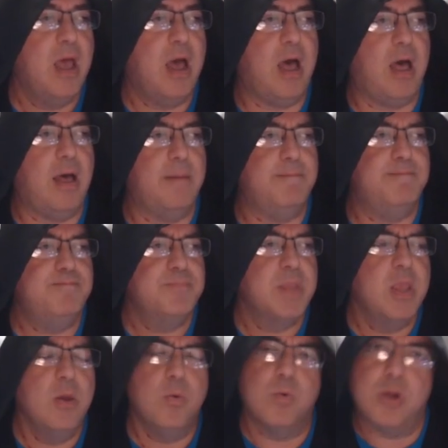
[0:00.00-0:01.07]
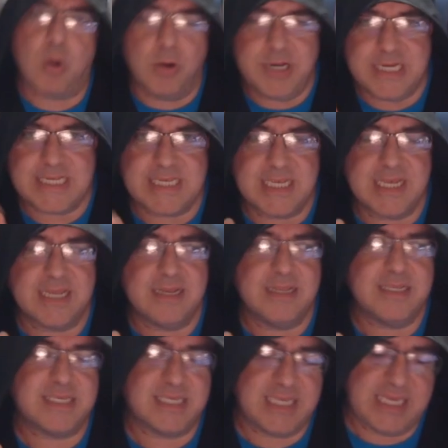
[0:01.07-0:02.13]
We're going to
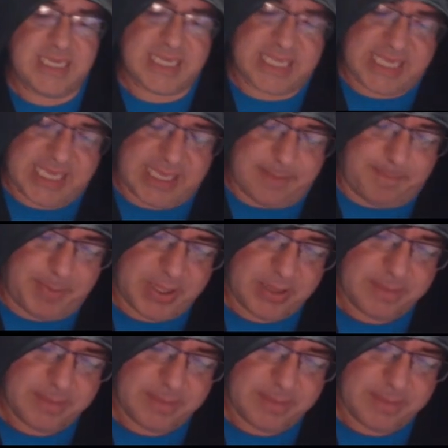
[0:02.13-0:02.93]
see Kip